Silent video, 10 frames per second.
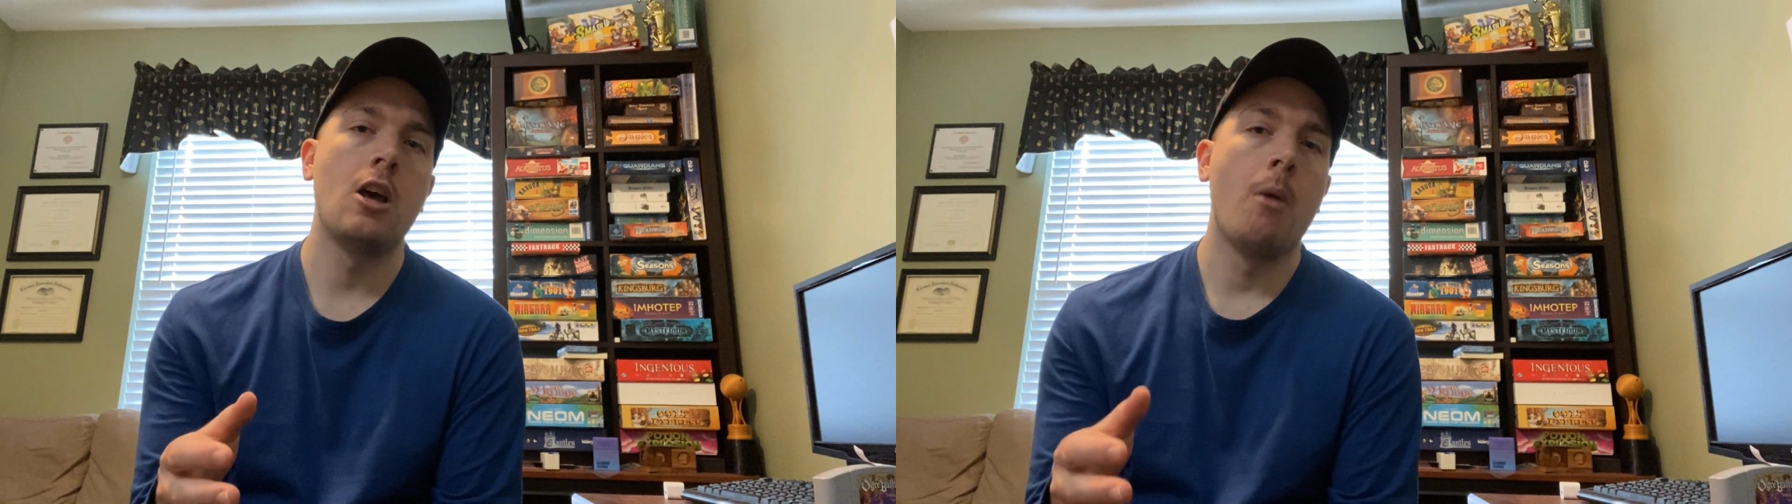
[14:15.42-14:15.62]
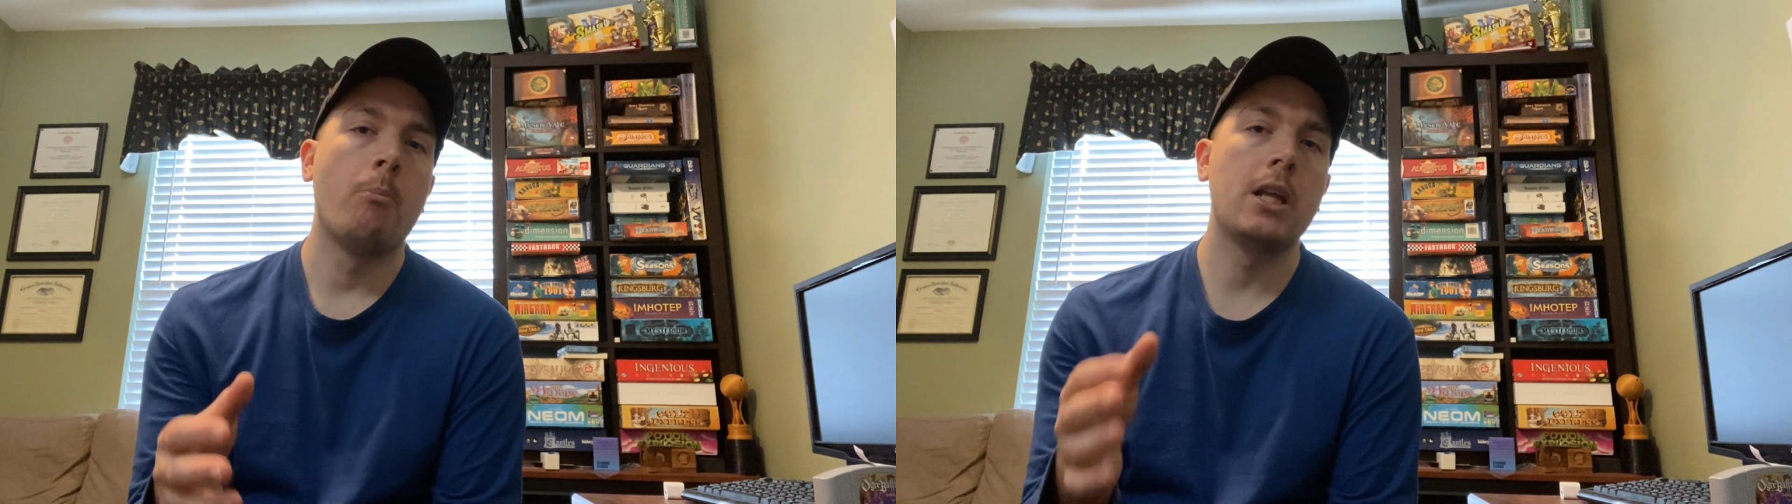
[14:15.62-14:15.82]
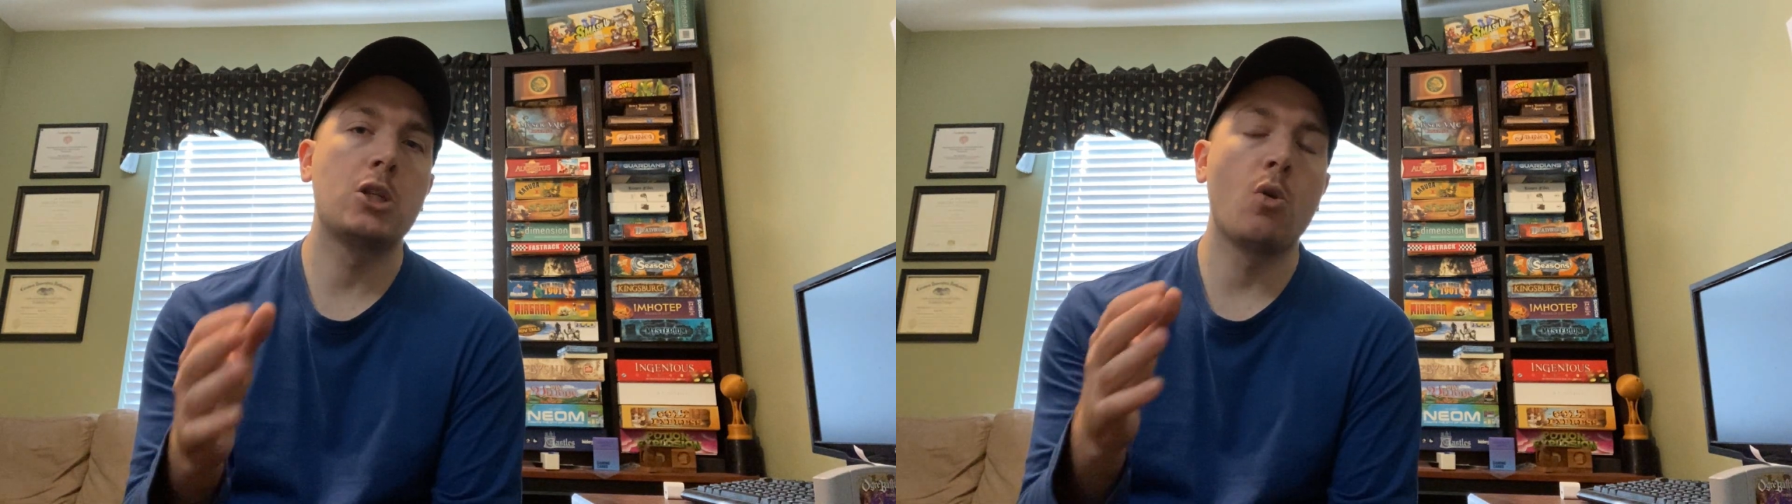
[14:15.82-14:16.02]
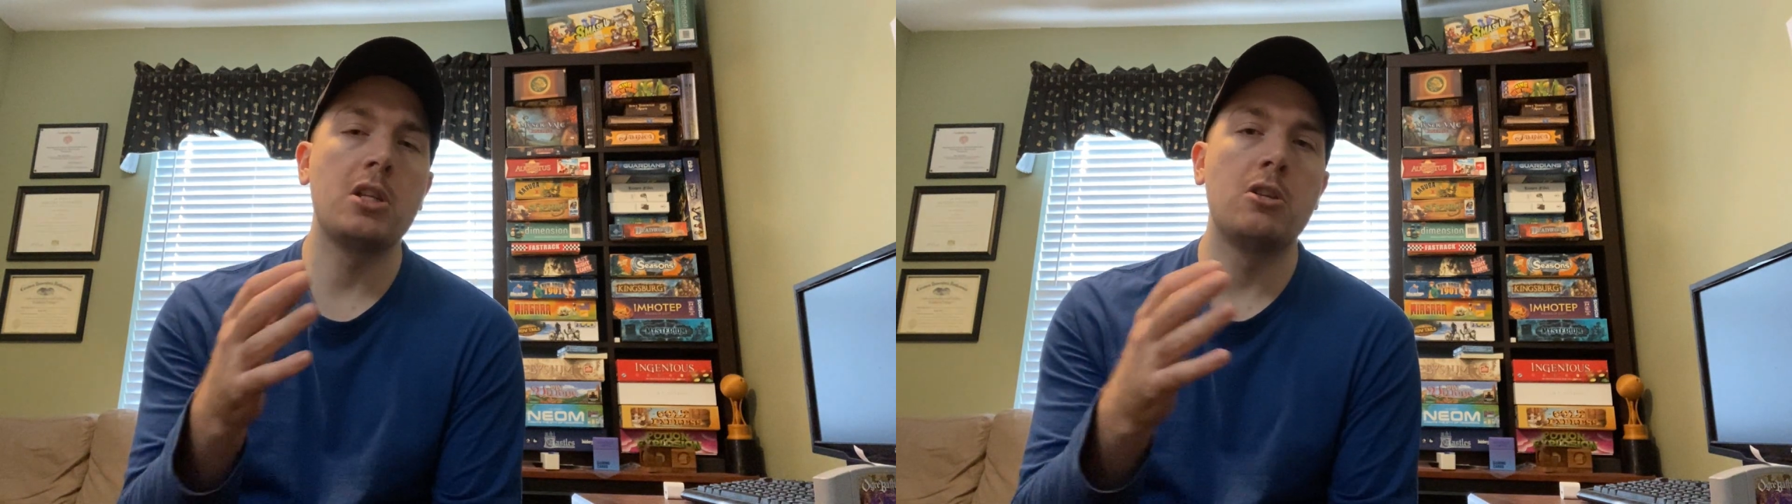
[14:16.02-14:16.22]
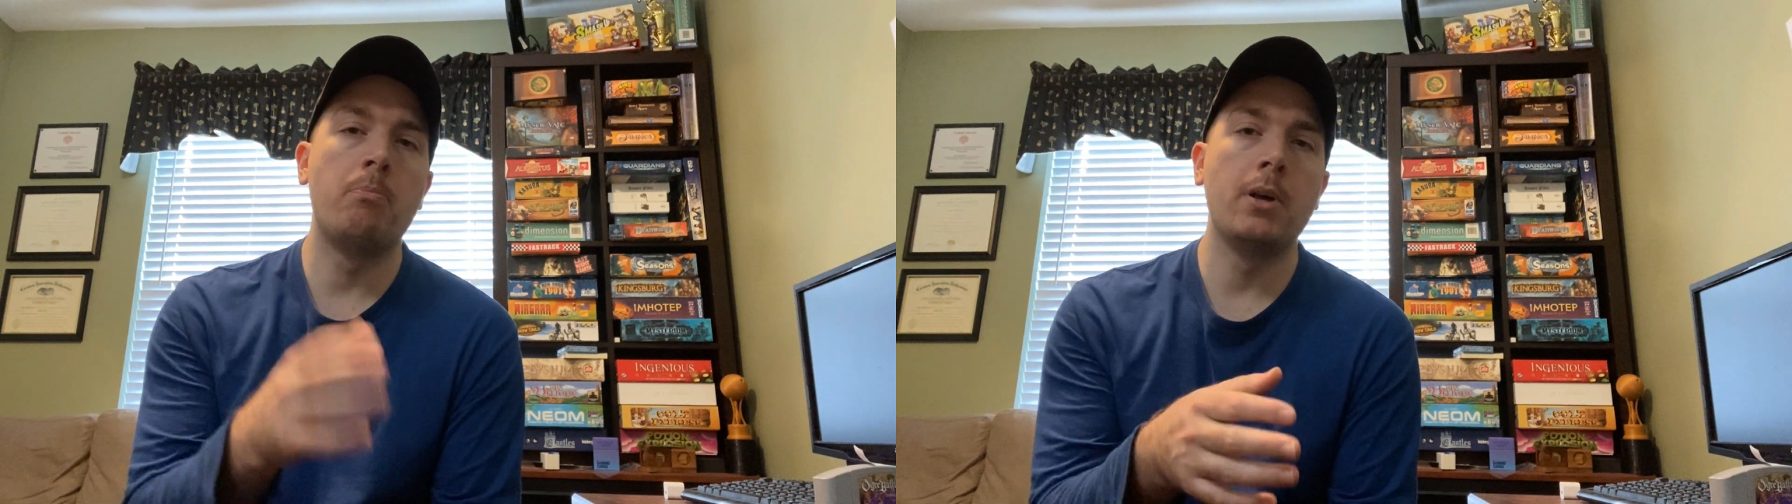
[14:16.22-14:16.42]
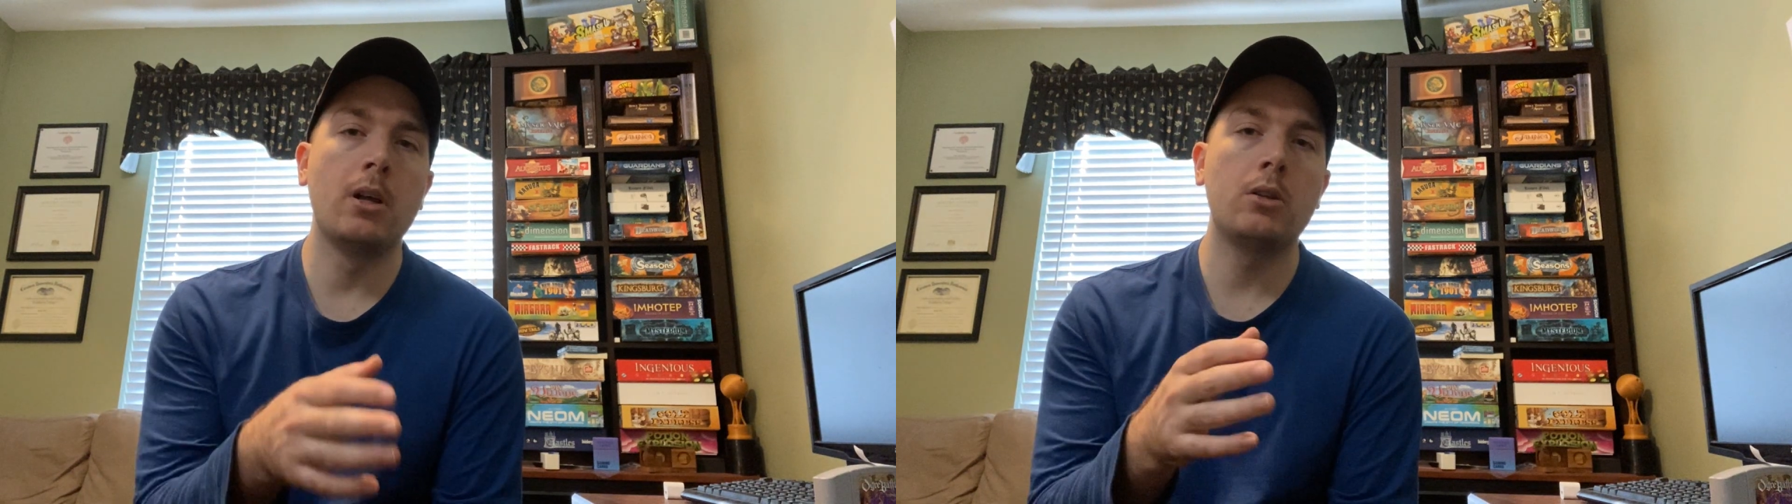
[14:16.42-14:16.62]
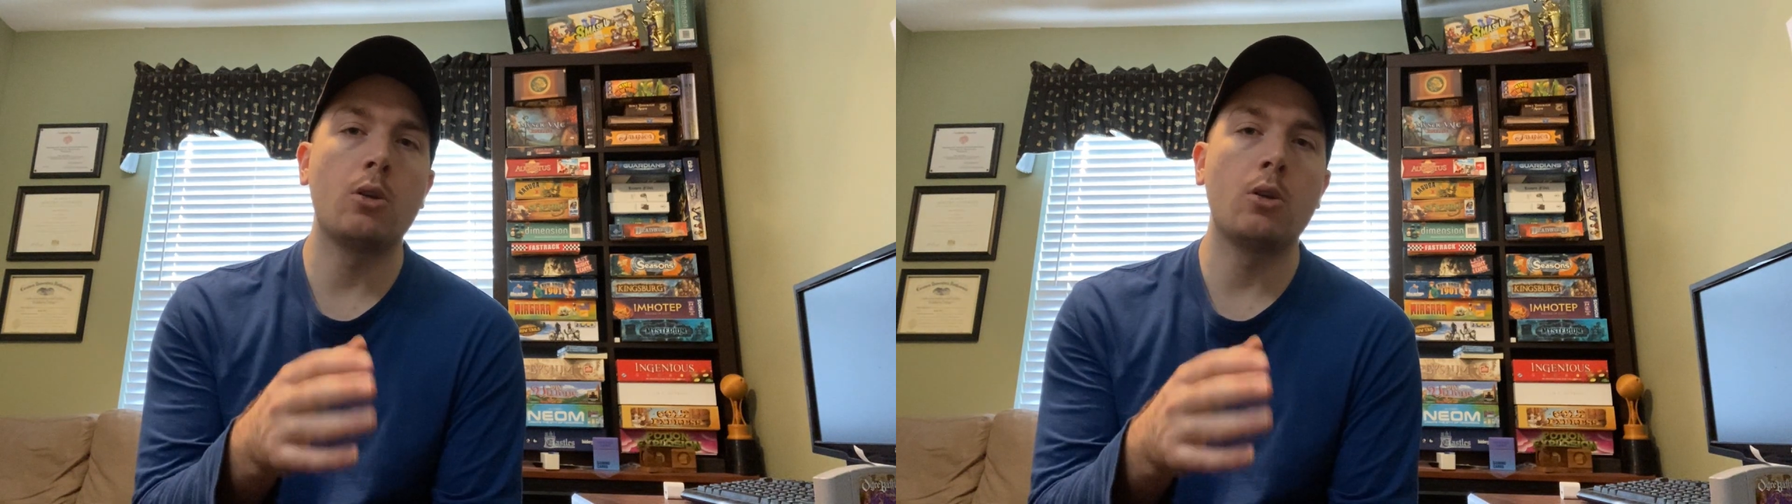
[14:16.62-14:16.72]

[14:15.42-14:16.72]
but it's going to build